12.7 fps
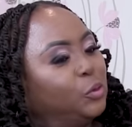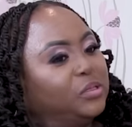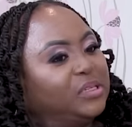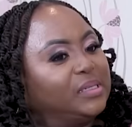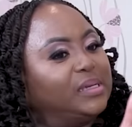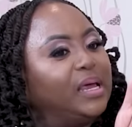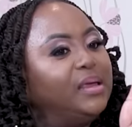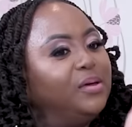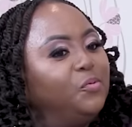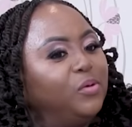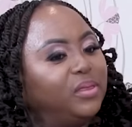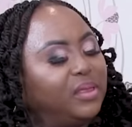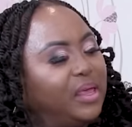So
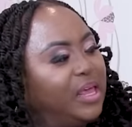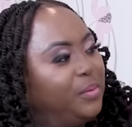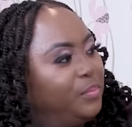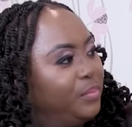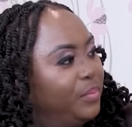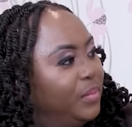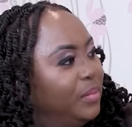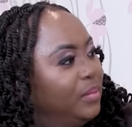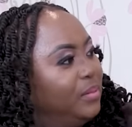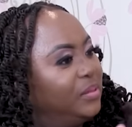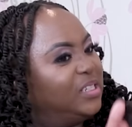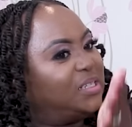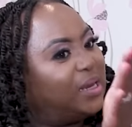staying with him,
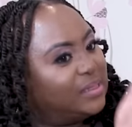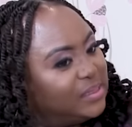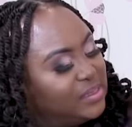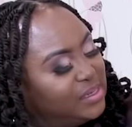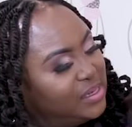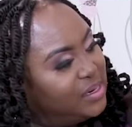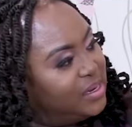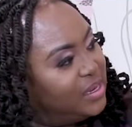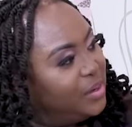trusting in